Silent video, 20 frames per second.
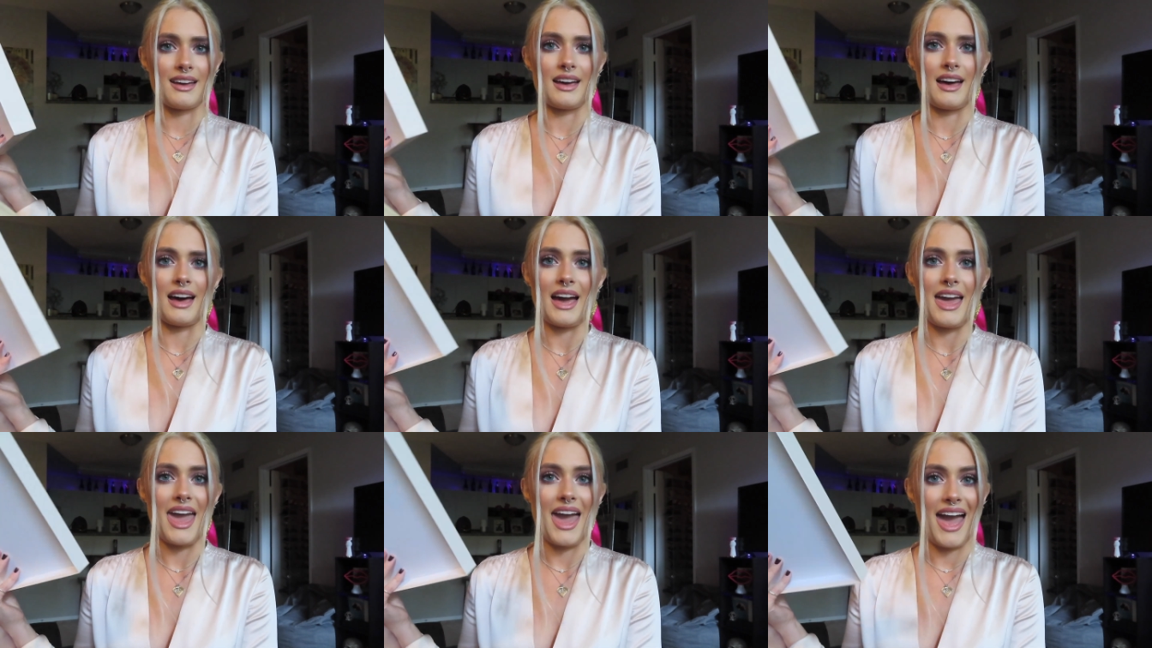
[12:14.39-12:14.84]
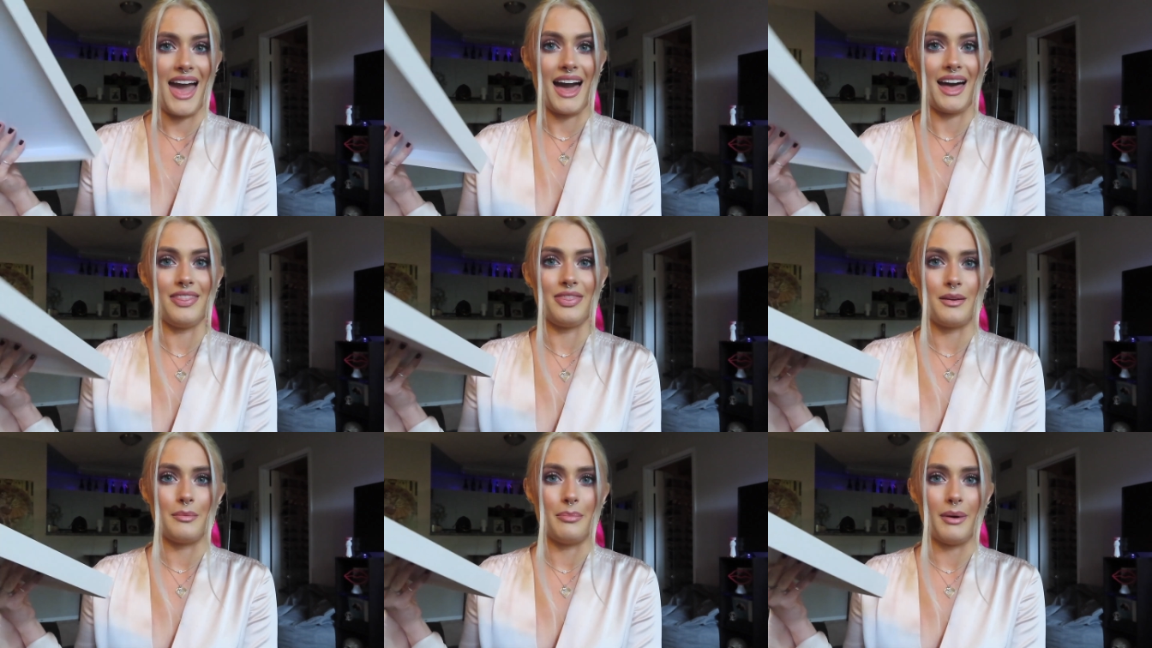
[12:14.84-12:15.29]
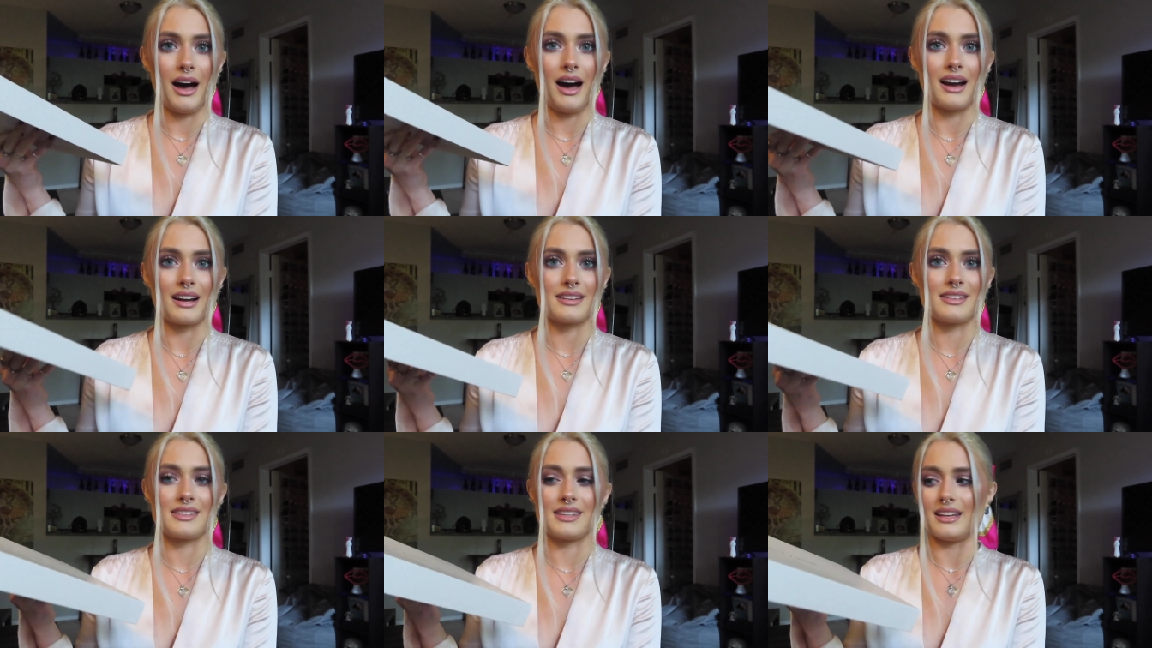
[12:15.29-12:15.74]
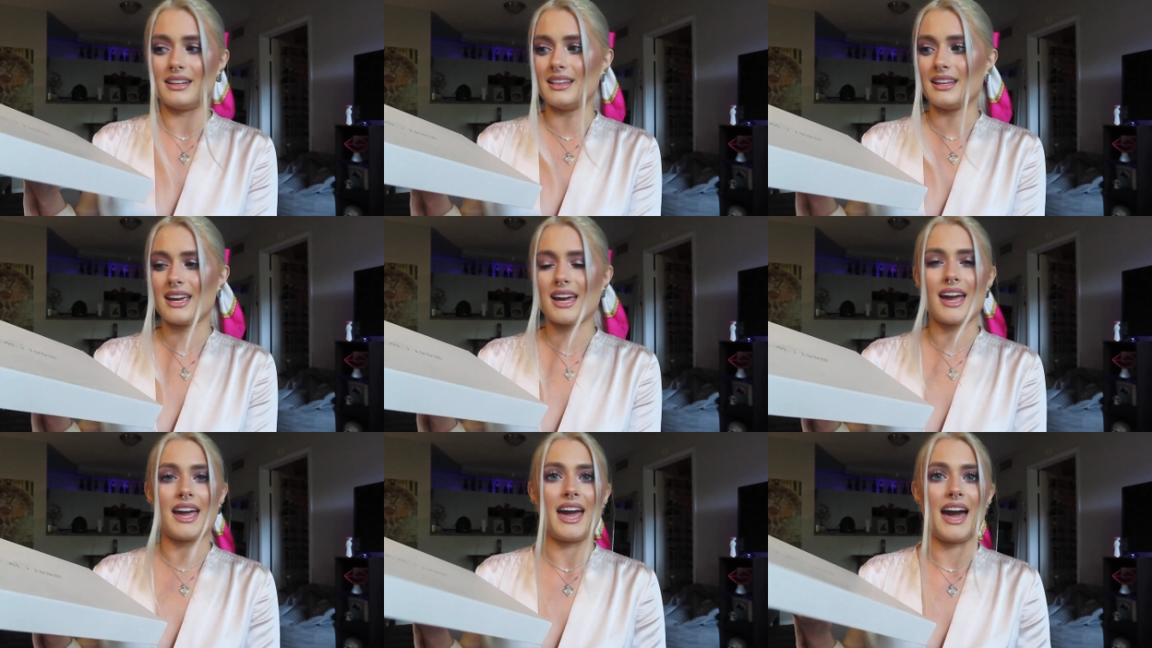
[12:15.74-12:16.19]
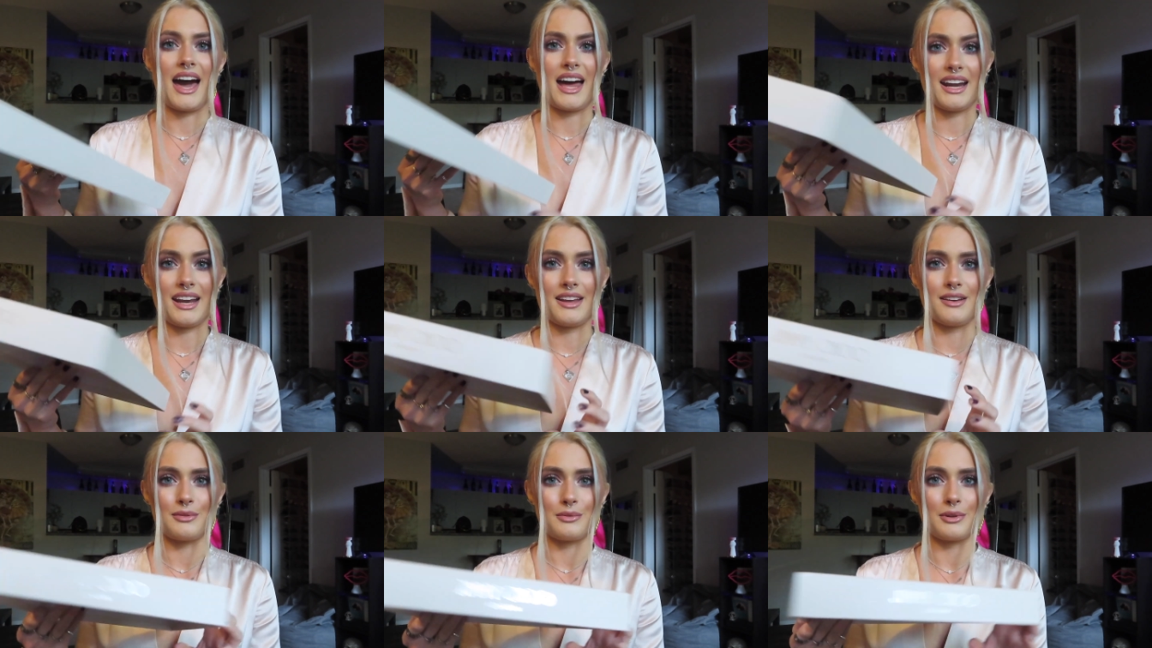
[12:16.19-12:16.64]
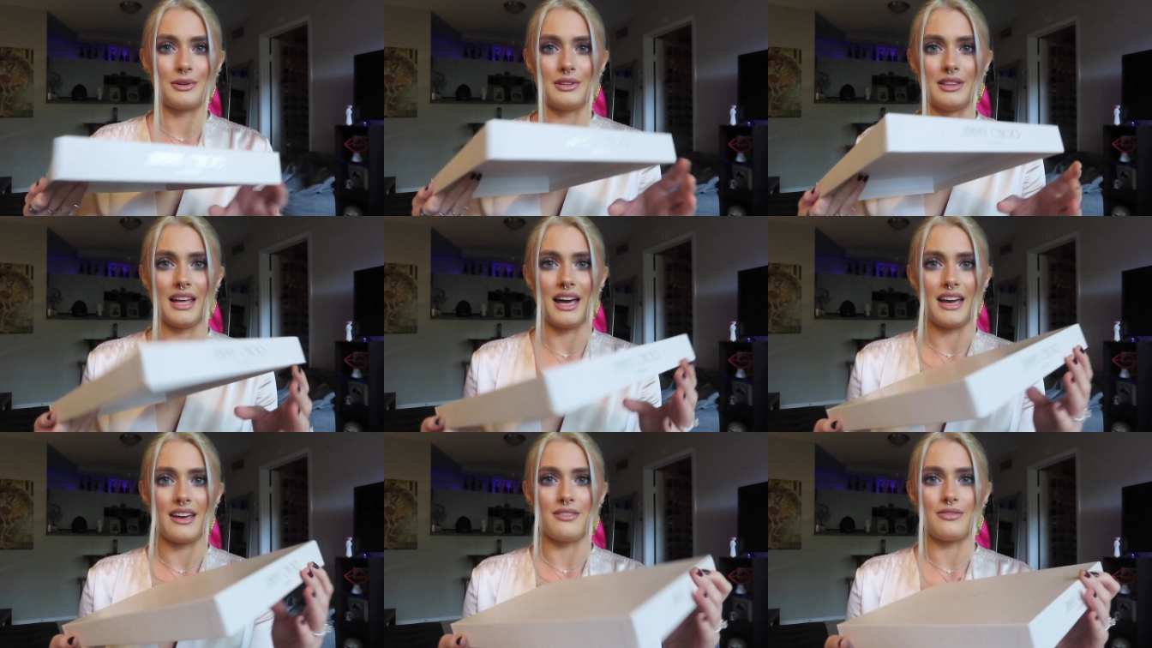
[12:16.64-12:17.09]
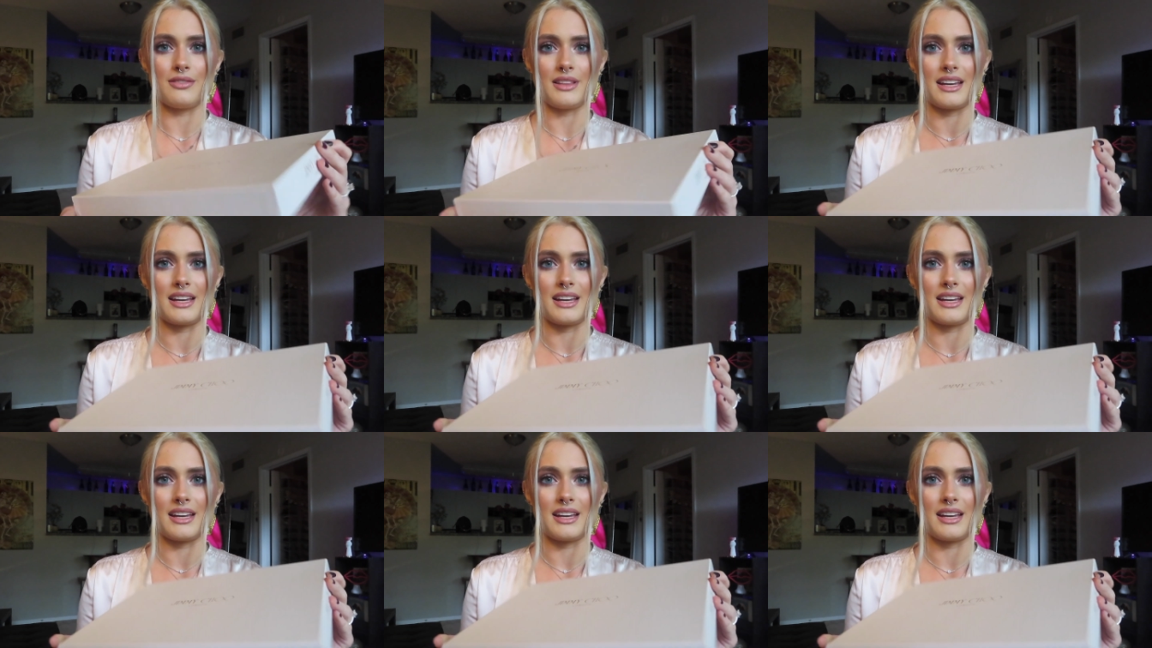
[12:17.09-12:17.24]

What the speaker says: I had the box. Suddenly I had it in real life.